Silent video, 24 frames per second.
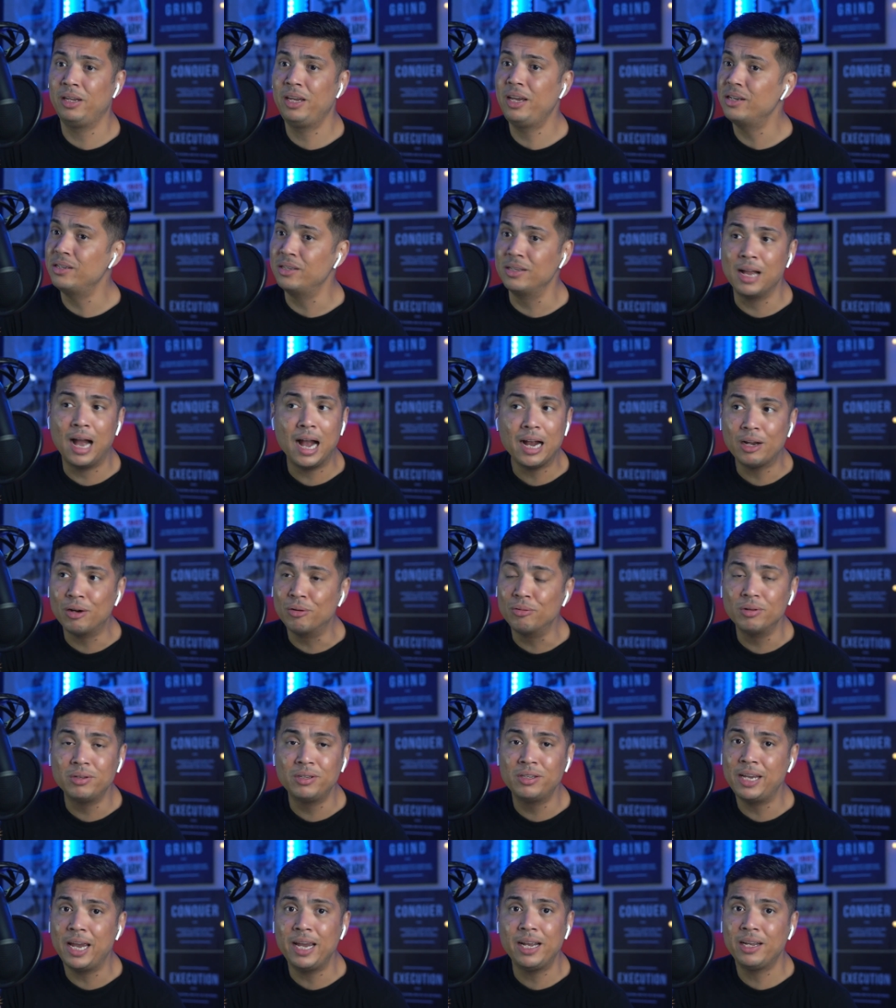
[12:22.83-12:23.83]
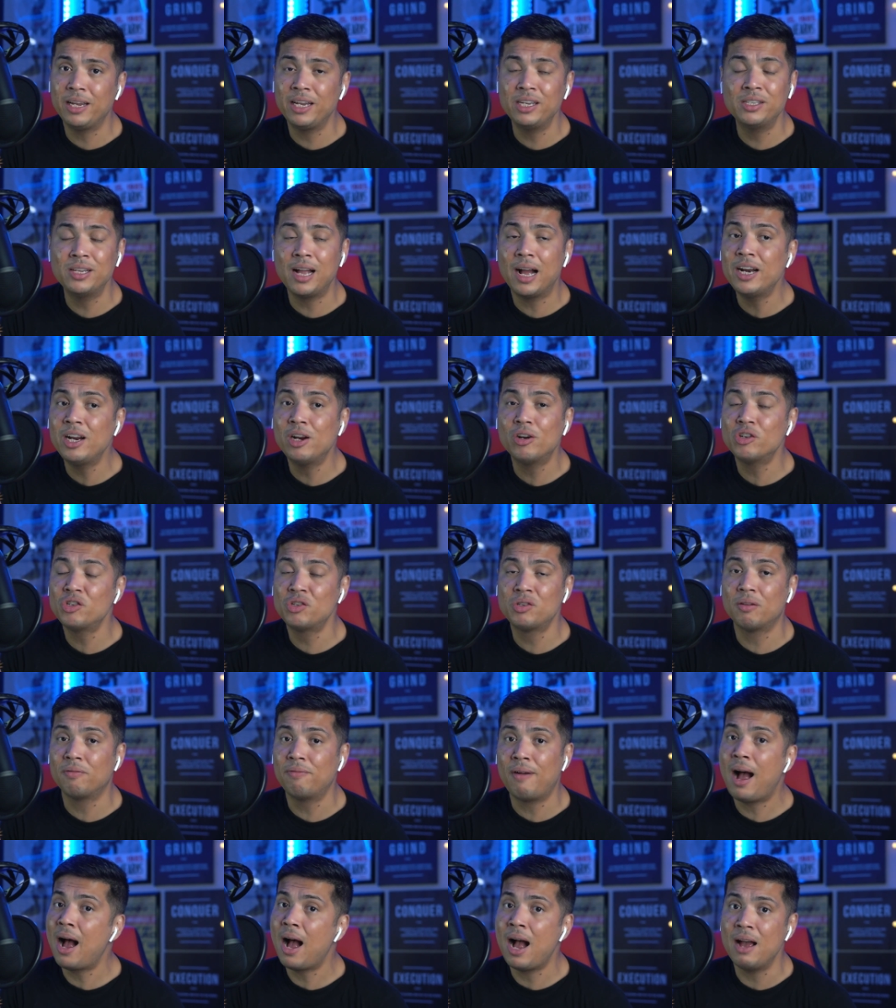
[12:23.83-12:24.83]
He is not going to take. He's not here to
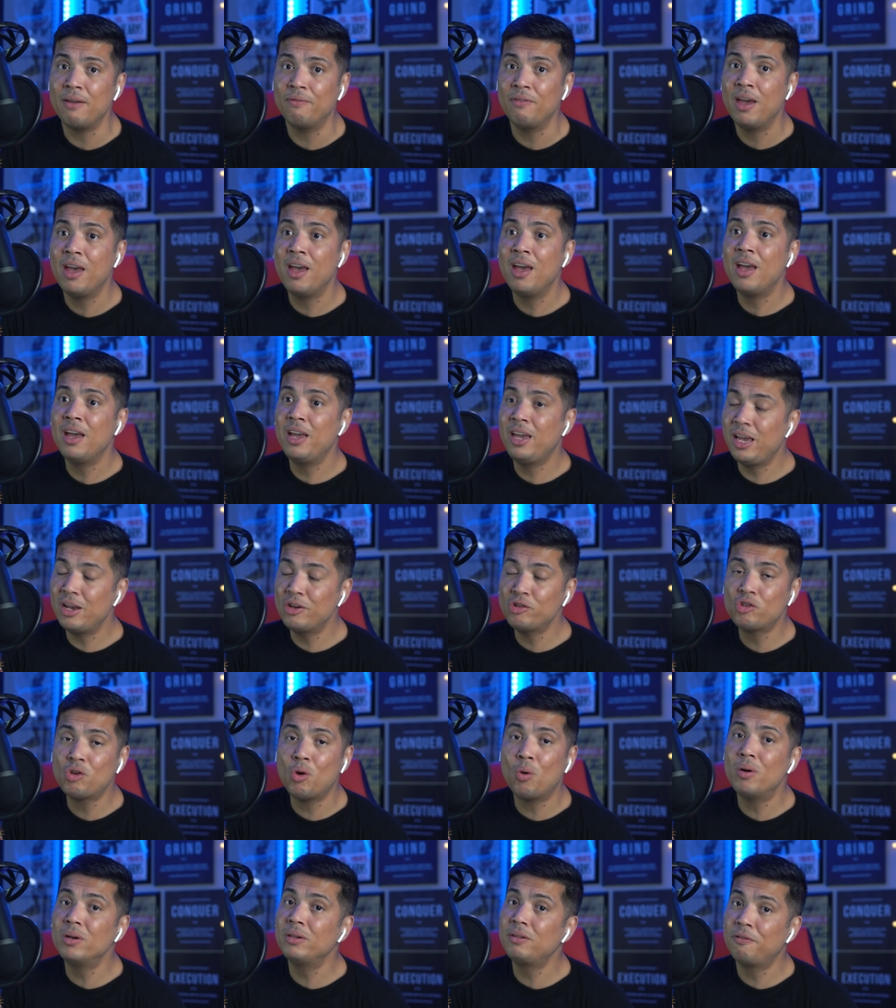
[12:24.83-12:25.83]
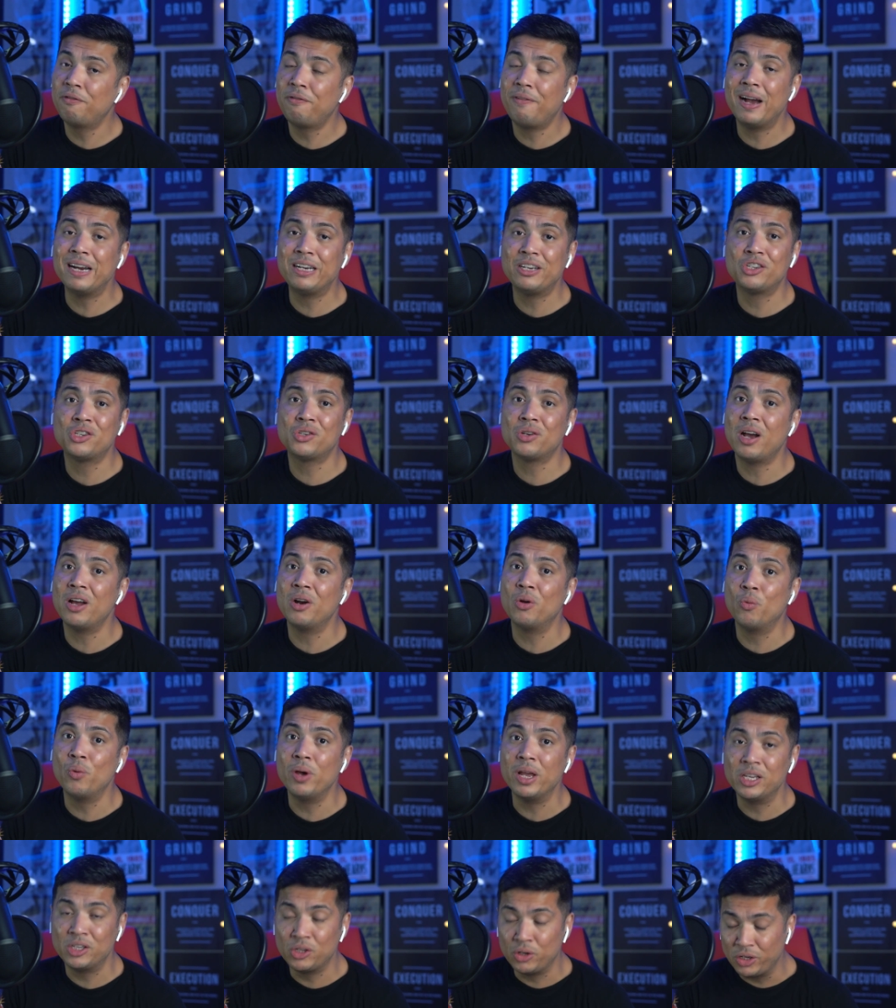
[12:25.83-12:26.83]
survive. He is going to fight to try to
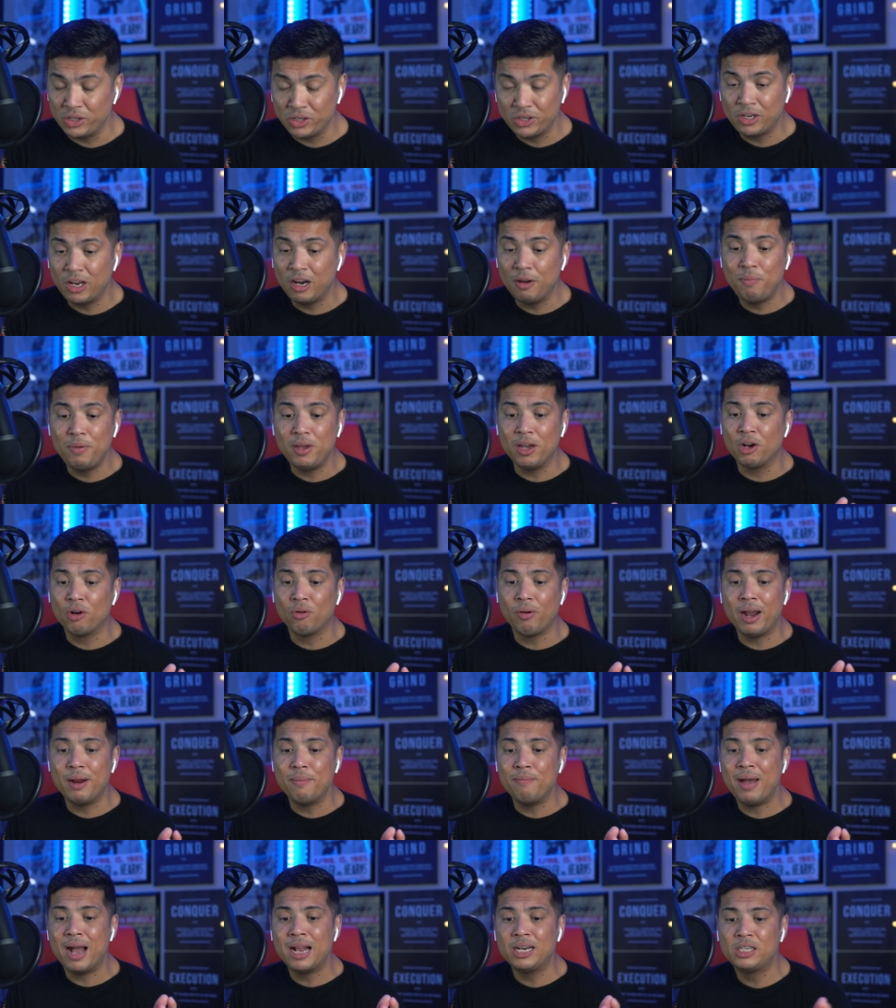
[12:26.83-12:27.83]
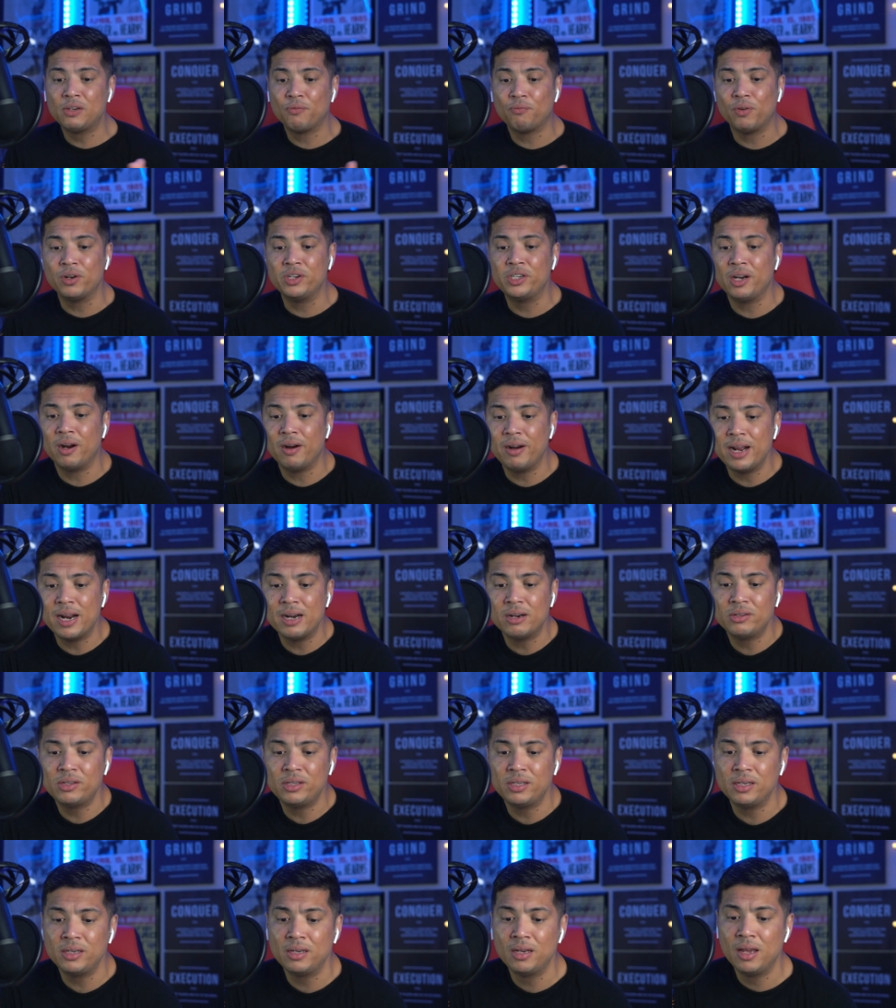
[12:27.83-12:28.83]
win. So this is going to be a great matchup for Jared
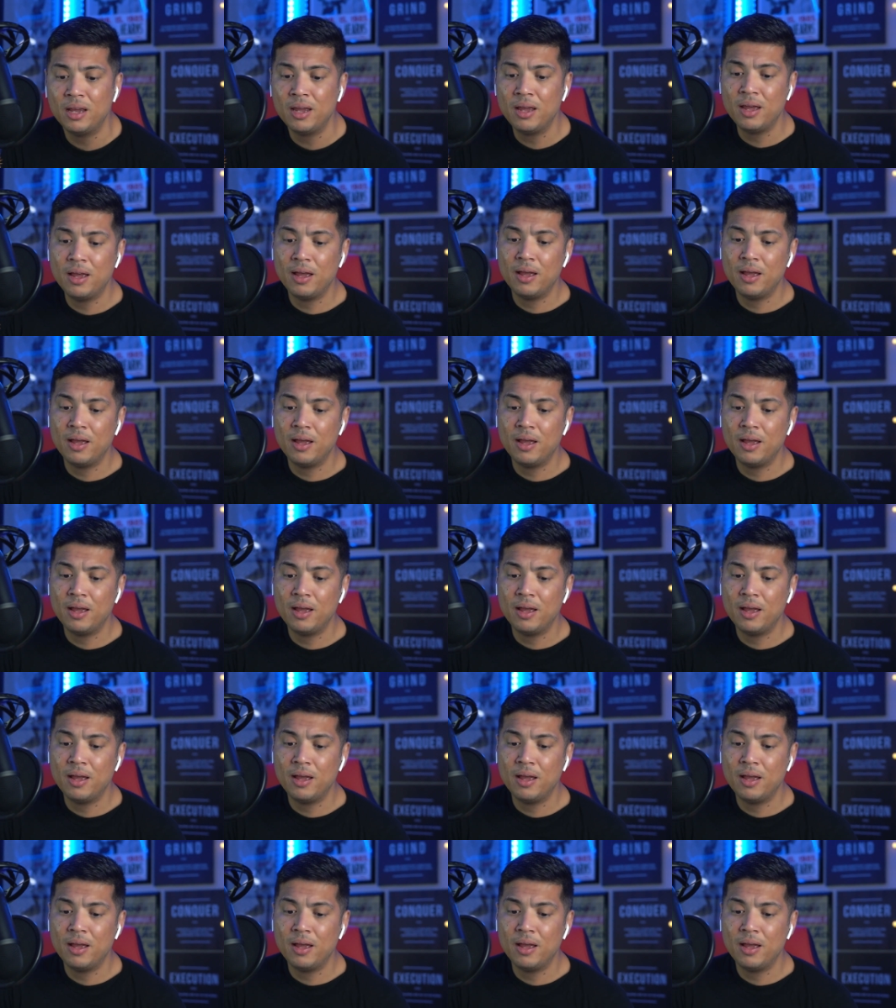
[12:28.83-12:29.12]
Anderson.